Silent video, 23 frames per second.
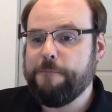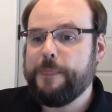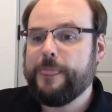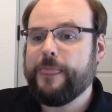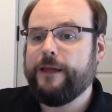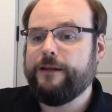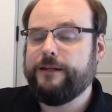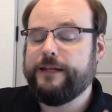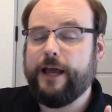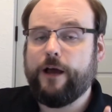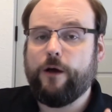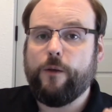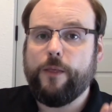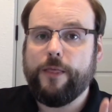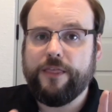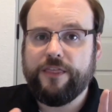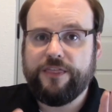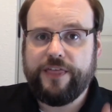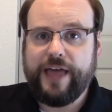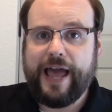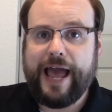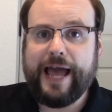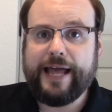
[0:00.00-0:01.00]
Now,
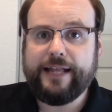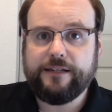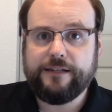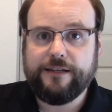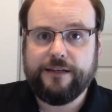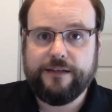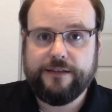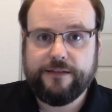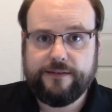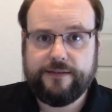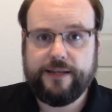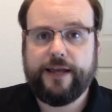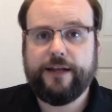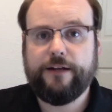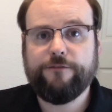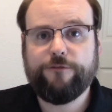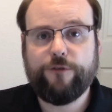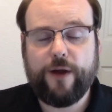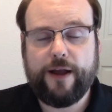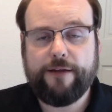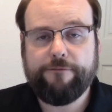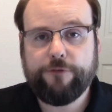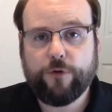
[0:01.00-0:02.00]
that set of
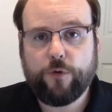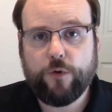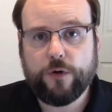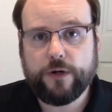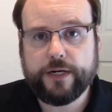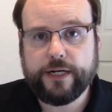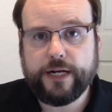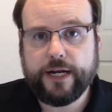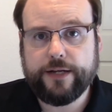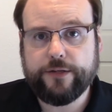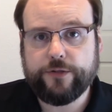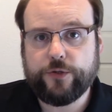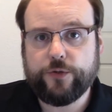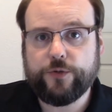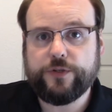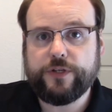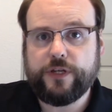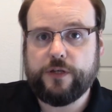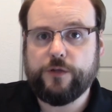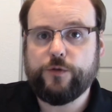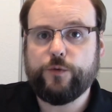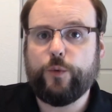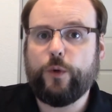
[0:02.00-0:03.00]
graphic organizers
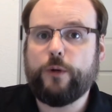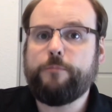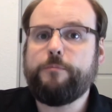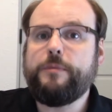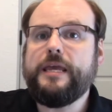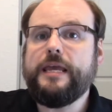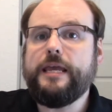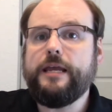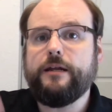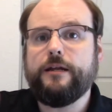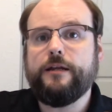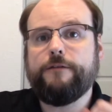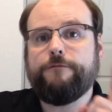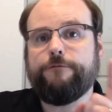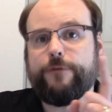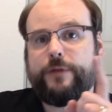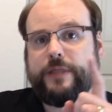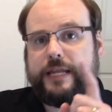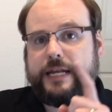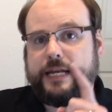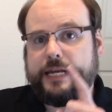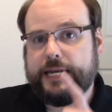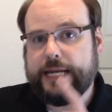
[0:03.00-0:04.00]
is repeated for
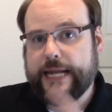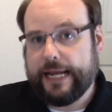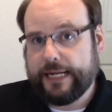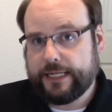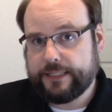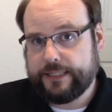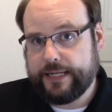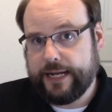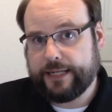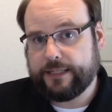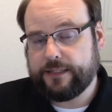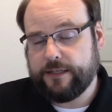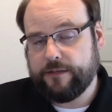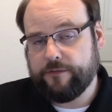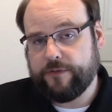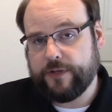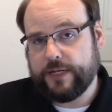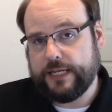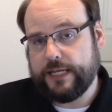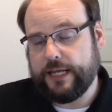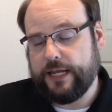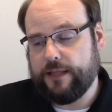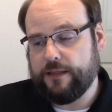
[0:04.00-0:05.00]
the next
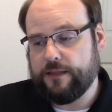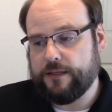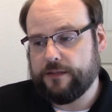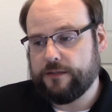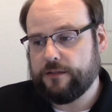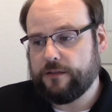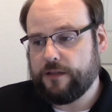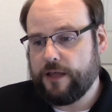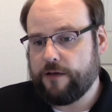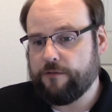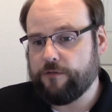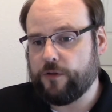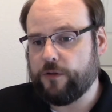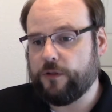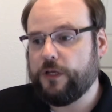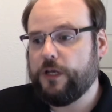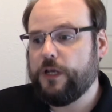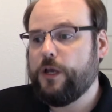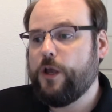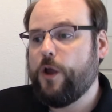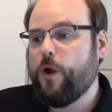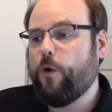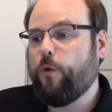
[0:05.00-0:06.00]
activity in this level,
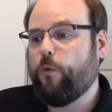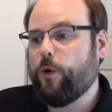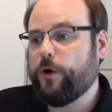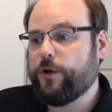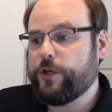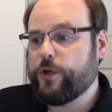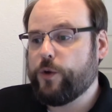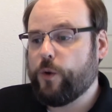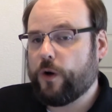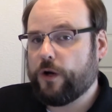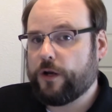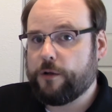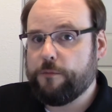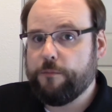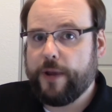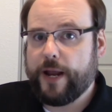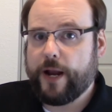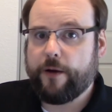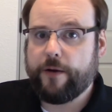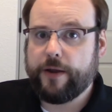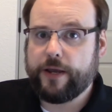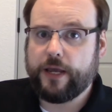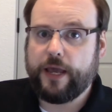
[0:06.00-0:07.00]
where you are
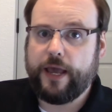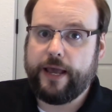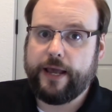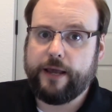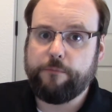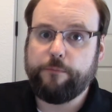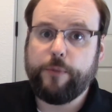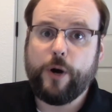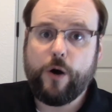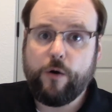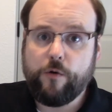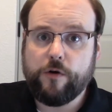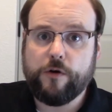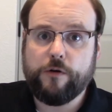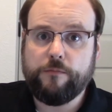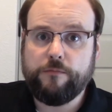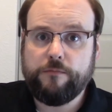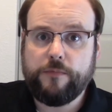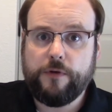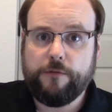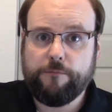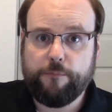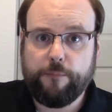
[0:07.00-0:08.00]
comparing a
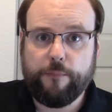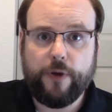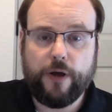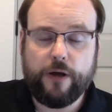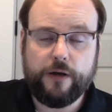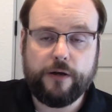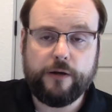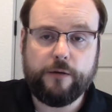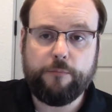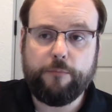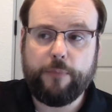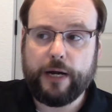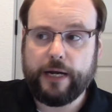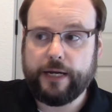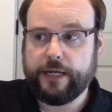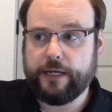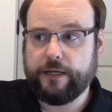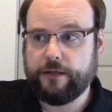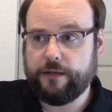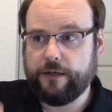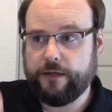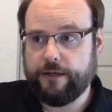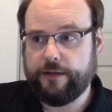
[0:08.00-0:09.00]
poem
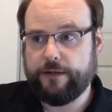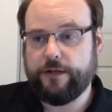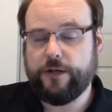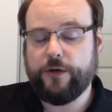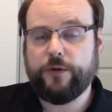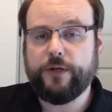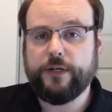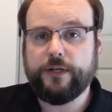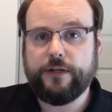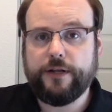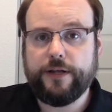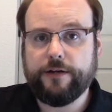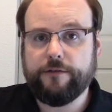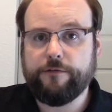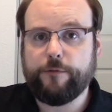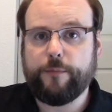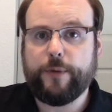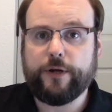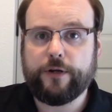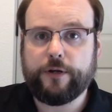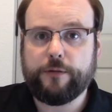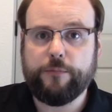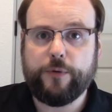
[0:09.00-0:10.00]
by noted Native
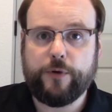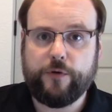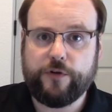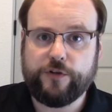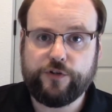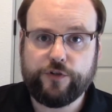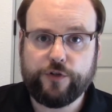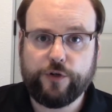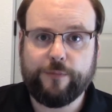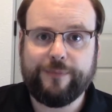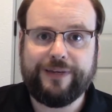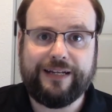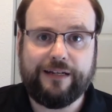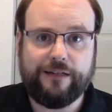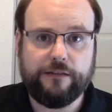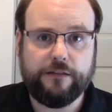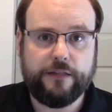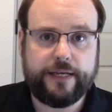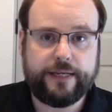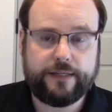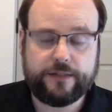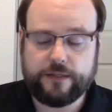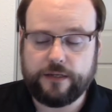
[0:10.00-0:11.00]
American poet Sherman
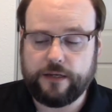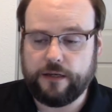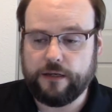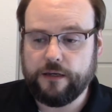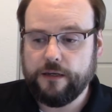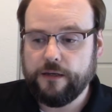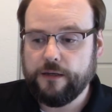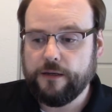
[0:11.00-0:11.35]
Alexie